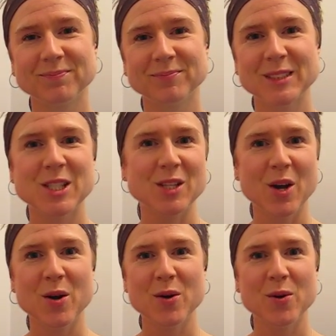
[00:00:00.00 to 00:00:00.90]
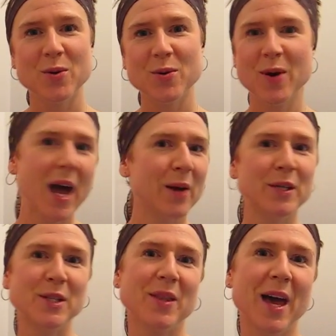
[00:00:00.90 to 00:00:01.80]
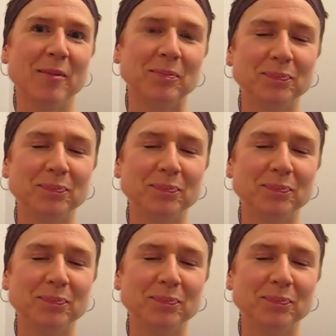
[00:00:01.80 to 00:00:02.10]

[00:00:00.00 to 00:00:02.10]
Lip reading: So how do we do that?